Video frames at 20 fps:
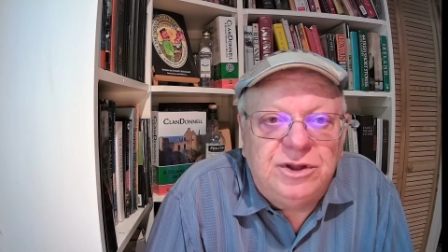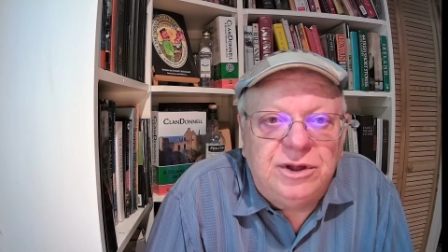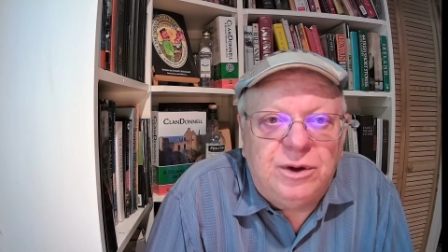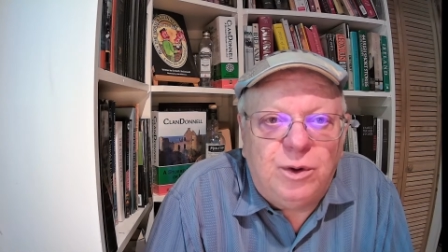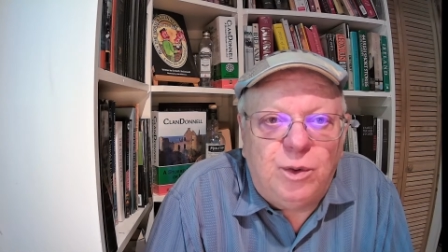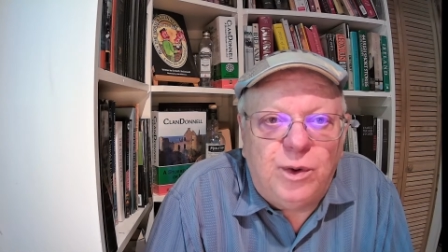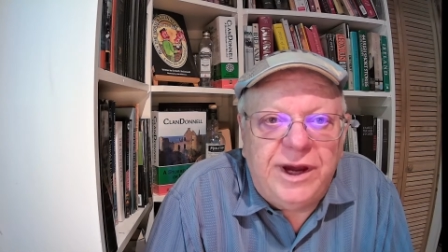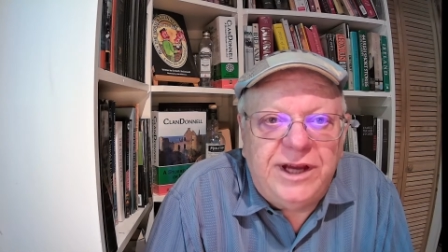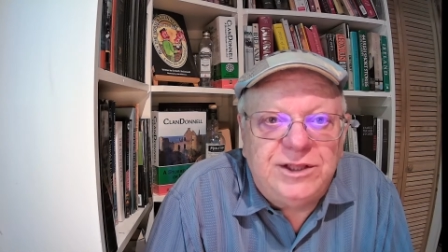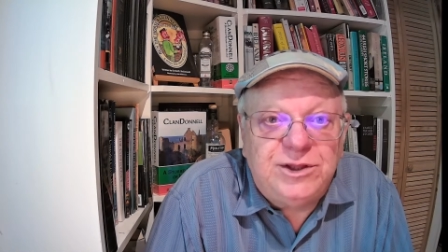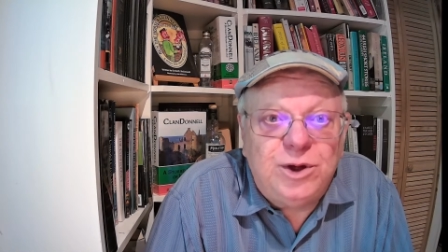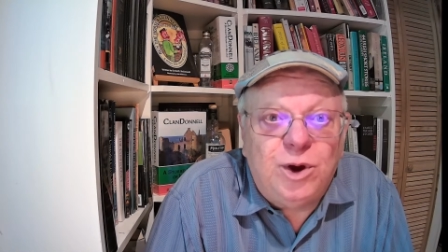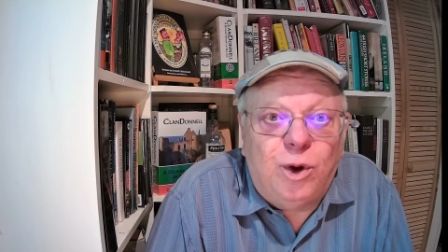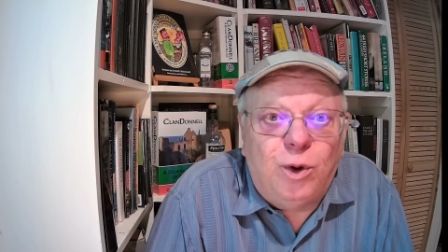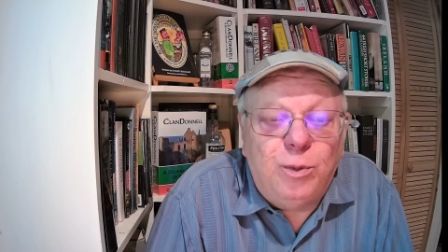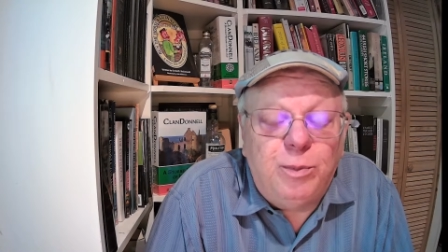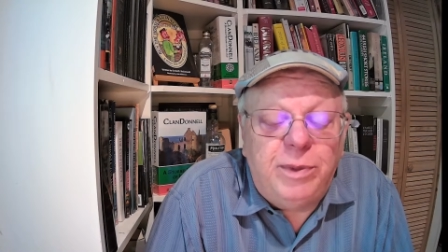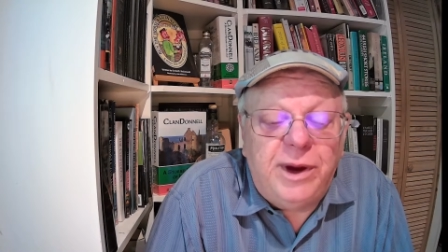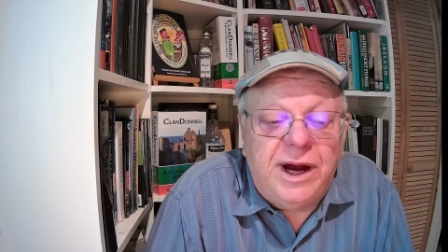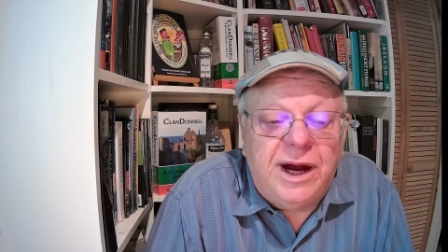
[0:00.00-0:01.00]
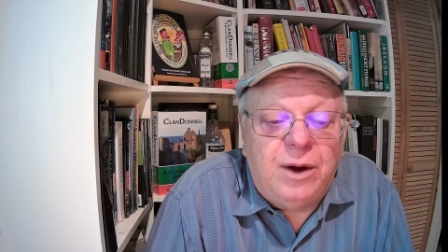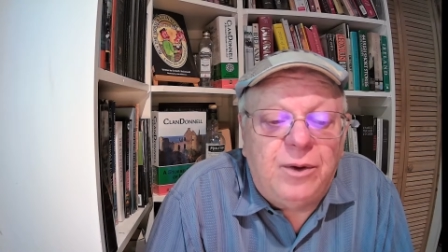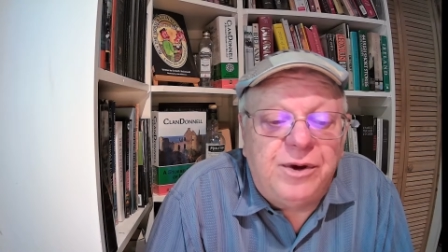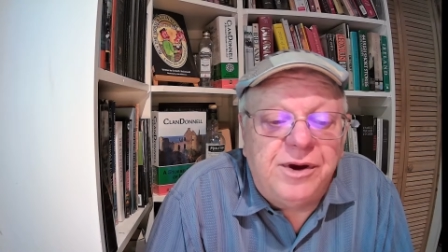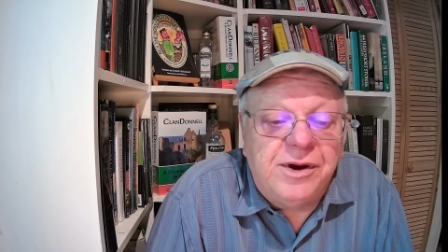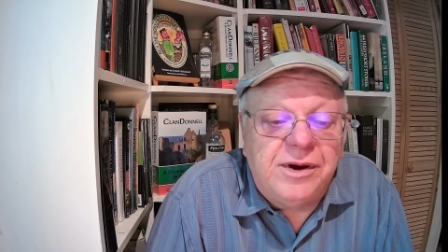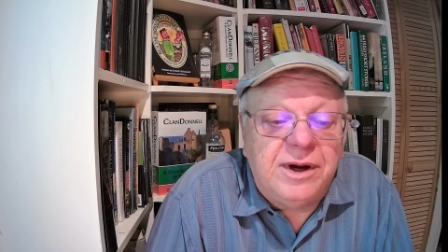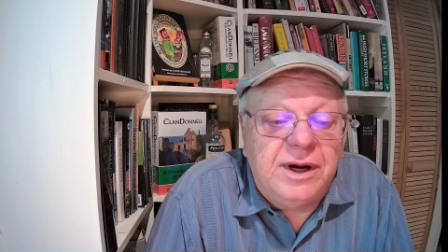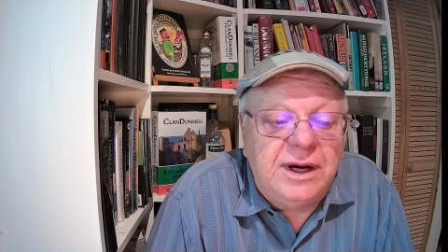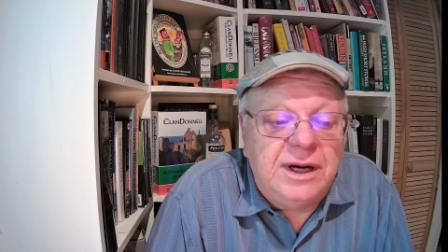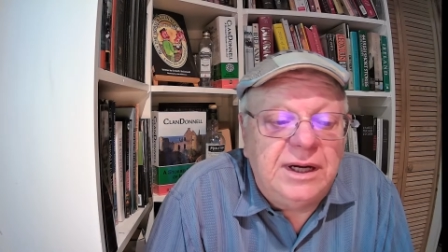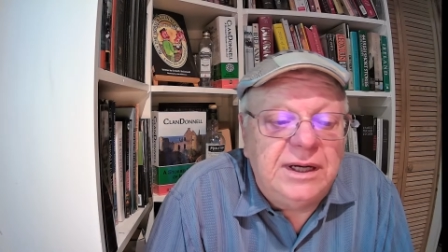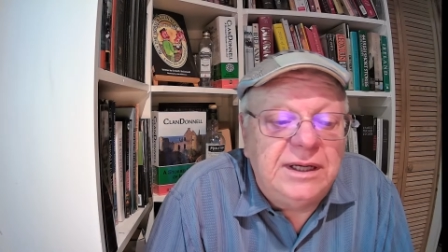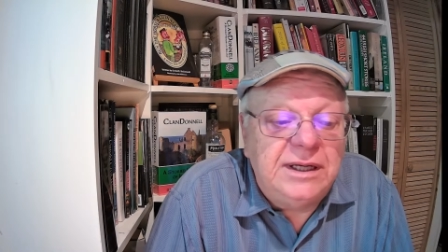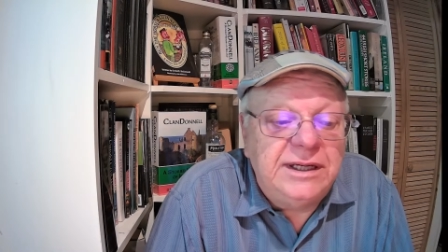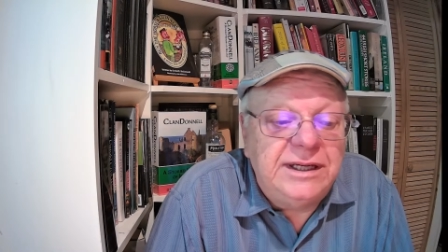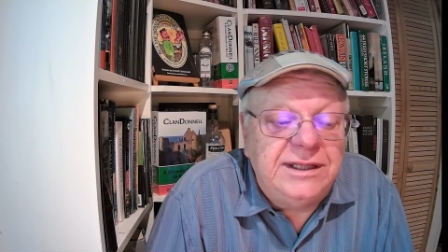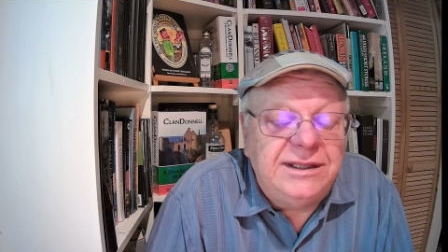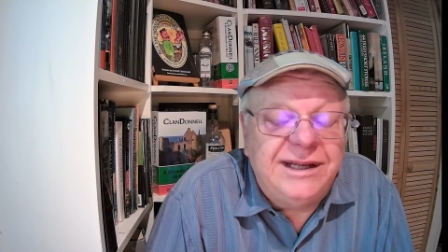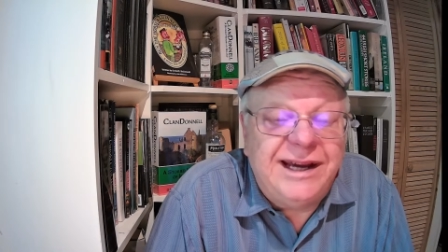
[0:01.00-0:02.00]
took away its own power
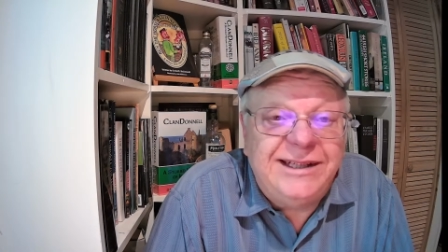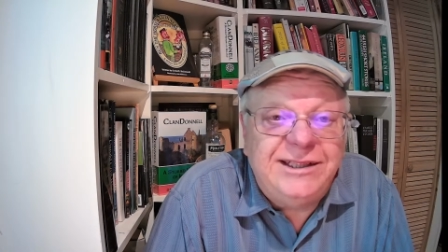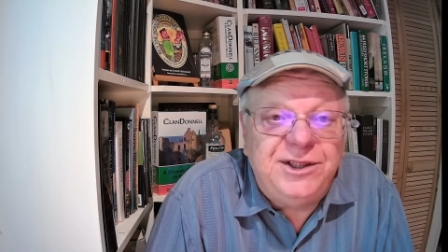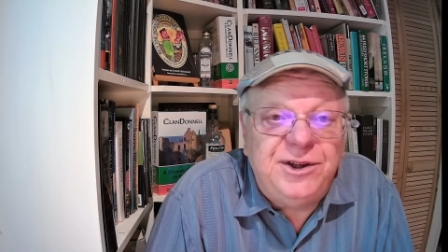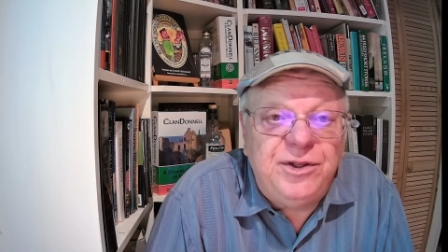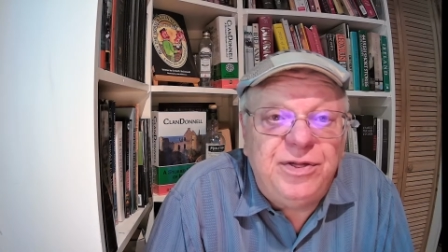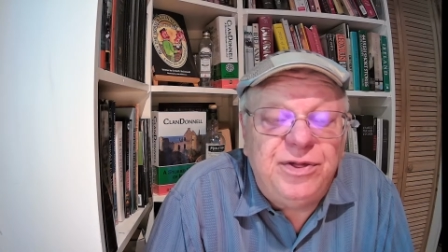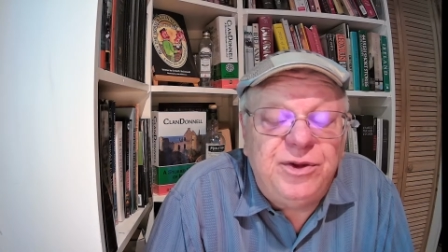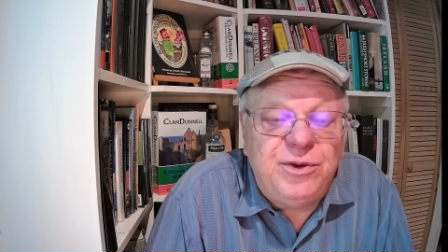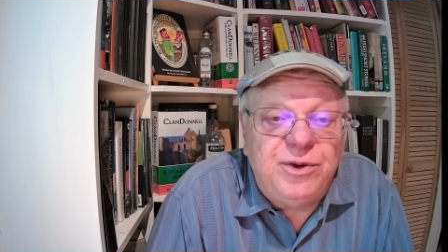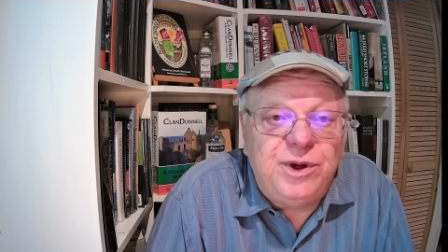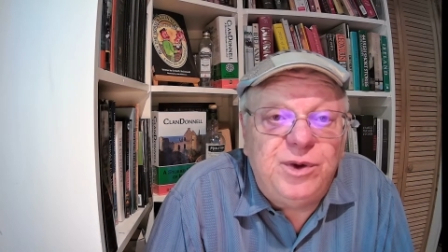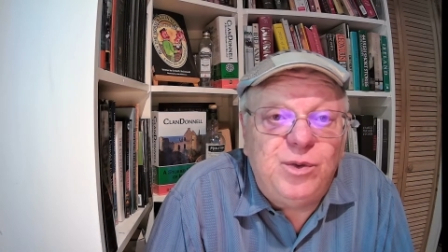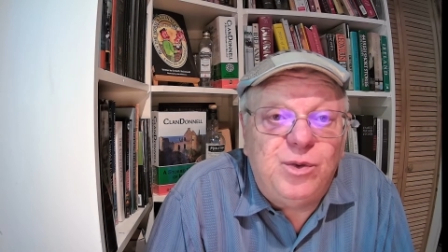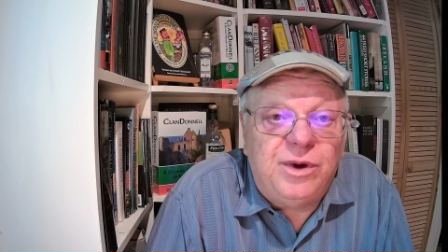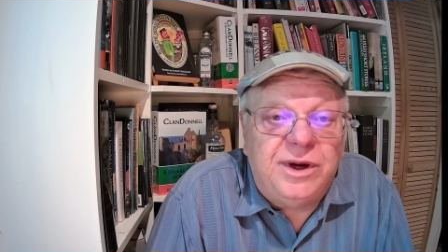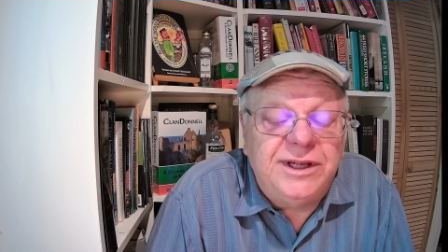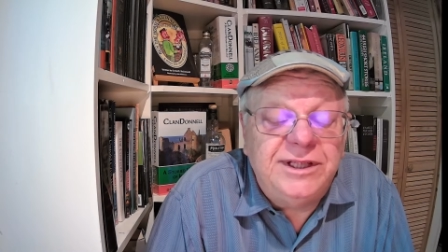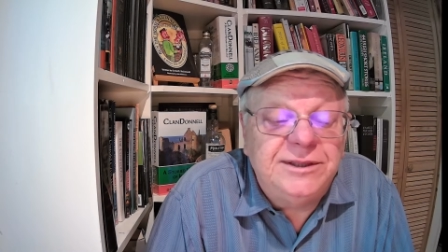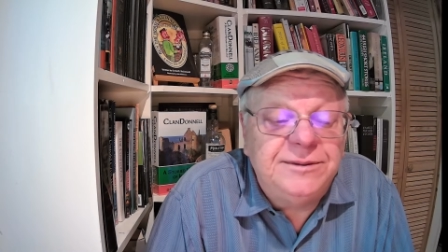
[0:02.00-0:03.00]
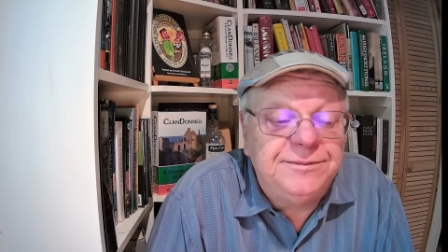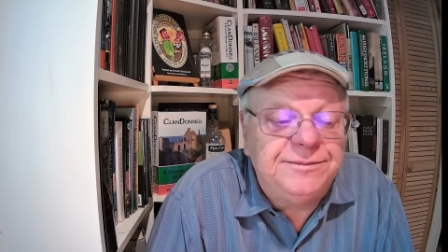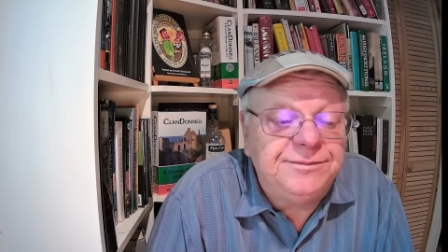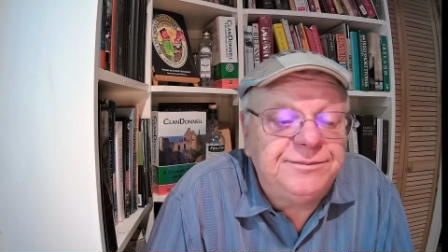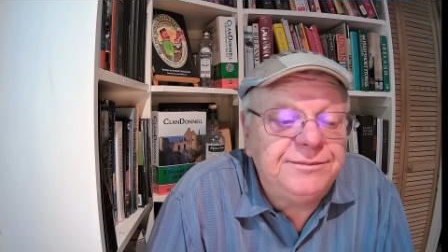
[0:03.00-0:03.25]
in 1931.